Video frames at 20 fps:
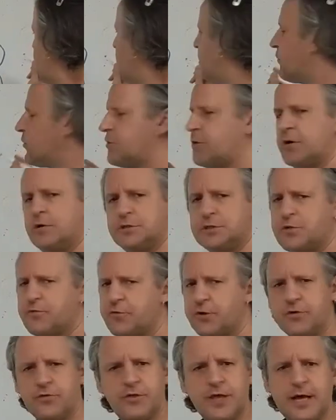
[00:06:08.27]
For those of
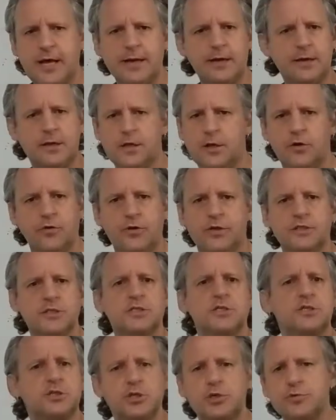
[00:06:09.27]
you that, this
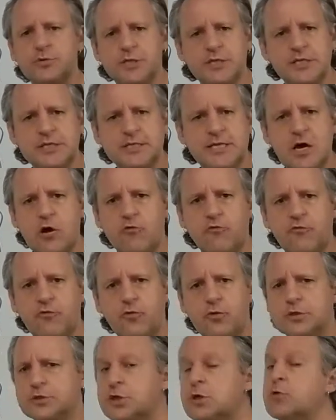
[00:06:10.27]
is too detailed
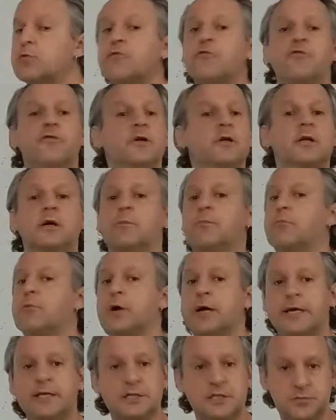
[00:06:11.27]
for, don't fill up
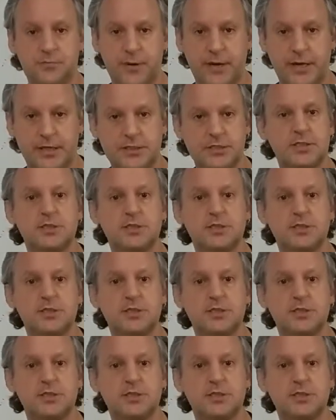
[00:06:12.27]
brain space.